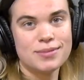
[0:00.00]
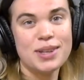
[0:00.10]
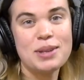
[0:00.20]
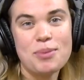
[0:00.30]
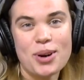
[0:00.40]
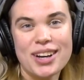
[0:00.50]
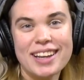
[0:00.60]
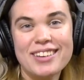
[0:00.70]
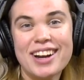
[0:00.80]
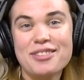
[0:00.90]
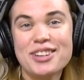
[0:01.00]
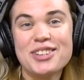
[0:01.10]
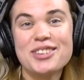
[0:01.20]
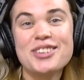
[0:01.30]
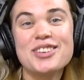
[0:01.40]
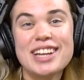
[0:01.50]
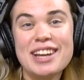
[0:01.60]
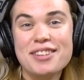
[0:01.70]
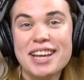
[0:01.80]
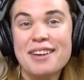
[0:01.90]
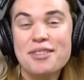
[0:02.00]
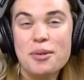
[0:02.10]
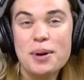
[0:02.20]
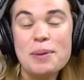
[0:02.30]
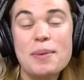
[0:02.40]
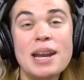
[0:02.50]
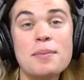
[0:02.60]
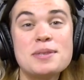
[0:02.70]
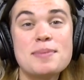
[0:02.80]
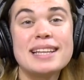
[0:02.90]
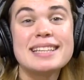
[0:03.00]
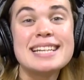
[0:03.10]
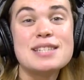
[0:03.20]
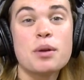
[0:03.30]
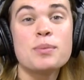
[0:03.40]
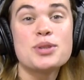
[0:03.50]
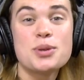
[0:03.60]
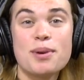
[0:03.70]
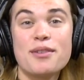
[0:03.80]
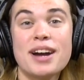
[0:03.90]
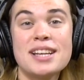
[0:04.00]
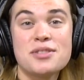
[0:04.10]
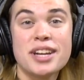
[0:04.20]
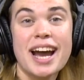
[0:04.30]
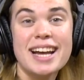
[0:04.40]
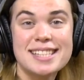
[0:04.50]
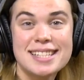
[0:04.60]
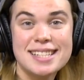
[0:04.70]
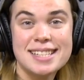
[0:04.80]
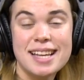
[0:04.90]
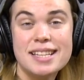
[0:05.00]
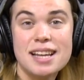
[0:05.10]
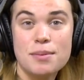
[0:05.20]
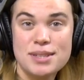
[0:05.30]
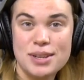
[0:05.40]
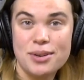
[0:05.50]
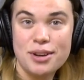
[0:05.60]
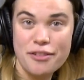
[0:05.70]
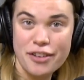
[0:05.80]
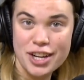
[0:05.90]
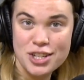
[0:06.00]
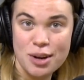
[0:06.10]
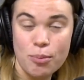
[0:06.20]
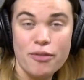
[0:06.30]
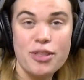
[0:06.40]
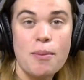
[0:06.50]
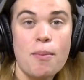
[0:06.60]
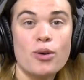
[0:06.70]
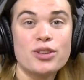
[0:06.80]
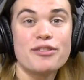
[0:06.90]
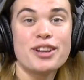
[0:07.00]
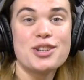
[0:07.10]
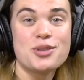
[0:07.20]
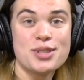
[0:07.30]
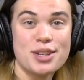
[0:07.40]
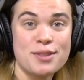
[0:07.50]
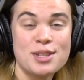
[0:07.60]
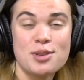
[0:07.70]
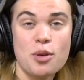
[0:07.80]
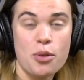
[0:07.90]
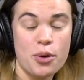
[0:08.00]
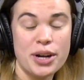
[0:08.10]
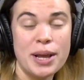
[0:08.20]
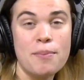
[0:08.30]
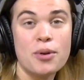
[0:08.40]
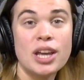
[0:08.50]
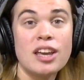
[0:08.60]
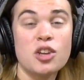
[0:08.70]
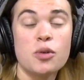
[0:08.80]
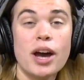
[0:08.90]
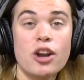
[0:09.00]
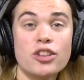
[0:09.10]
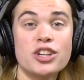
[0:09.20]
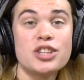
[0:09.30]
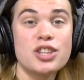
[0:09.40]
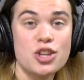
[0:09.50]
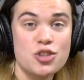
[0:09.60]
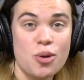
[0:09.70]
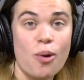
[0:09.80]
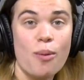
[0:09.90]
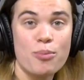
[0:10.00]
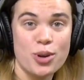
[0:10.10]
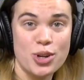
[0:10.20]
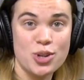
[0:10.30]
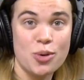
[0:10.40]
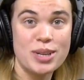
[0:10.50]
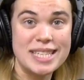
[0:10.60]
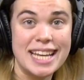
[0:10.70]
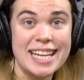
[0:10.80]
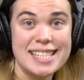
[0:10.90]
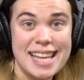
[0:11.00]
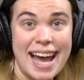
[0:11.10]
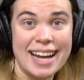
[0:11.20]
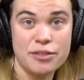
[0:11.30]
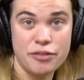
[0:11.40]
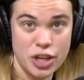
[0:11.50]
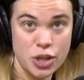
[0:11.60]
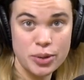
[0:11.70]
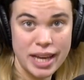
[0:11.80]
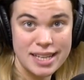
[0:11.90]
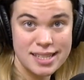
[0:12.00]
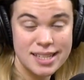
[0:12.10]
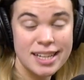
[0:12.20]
Good morning, good afternoon, good evening, everyone. My name is Beatriz from the Supervisory ICT and Cybersecurity Function within the Malta Financial Services Authority, bringing you another Digital Operational Resilience Act videocast.